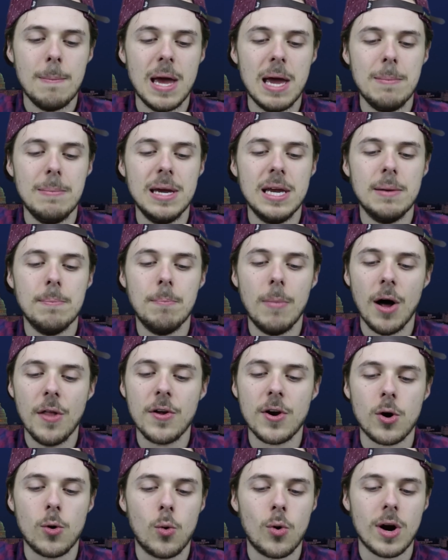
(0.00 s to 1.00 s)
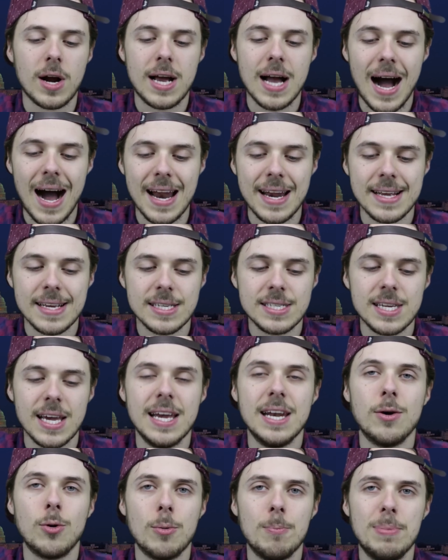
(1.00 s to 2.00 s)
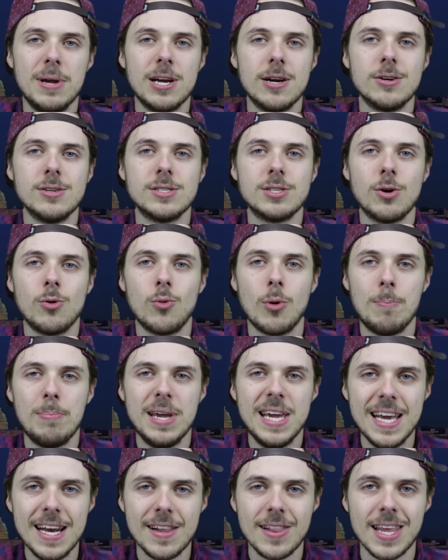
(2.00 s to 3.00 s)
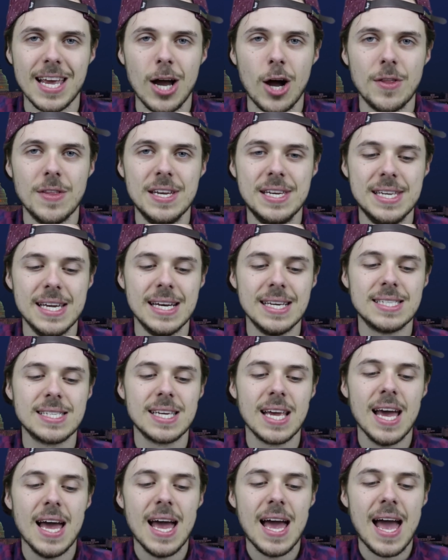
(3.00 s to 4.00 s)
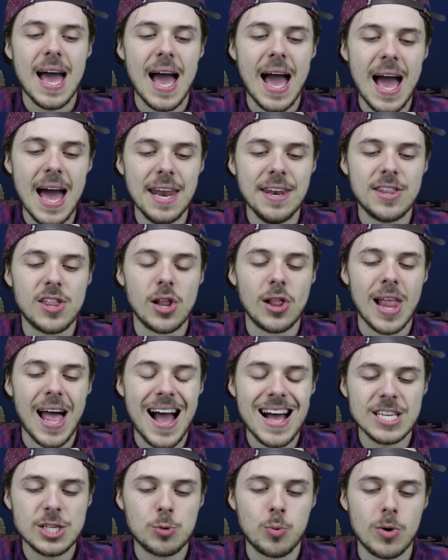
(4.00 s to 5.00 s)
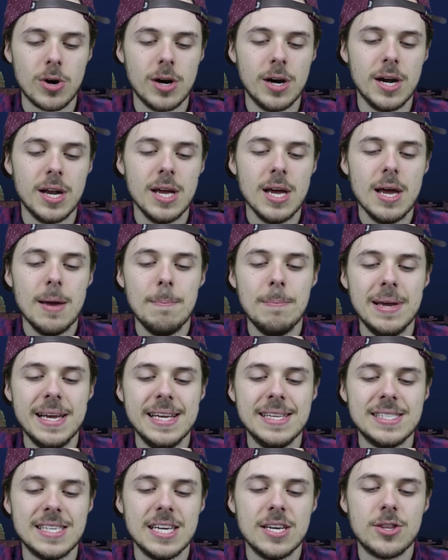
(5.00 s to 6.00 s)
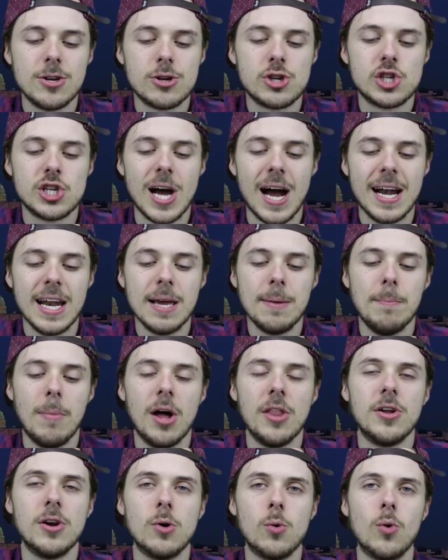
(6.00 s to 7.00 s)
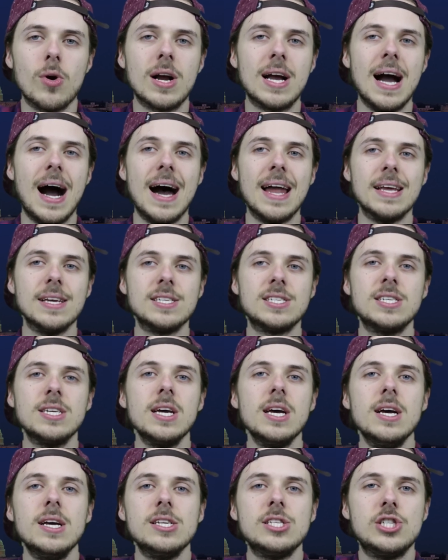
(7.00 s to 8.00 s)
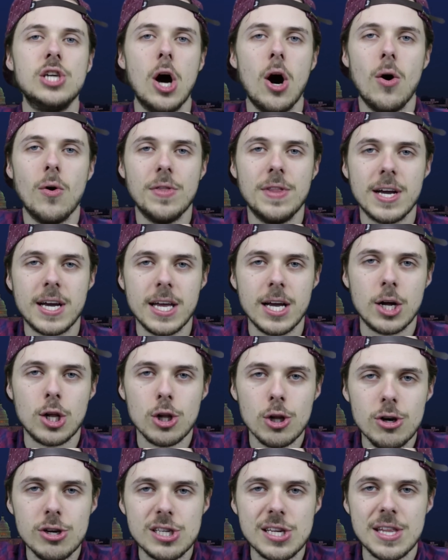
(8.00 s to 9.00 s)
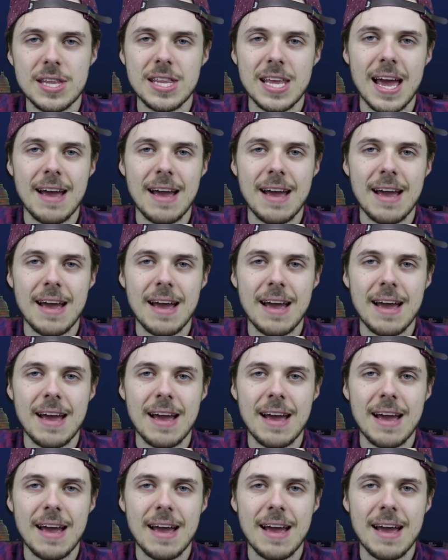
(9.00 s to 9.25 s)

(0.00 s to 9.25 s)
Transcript: may mean mother or goddess, and it appears repeatedly on the disk. And the last word means either shining mother or goddess. So the conclusion that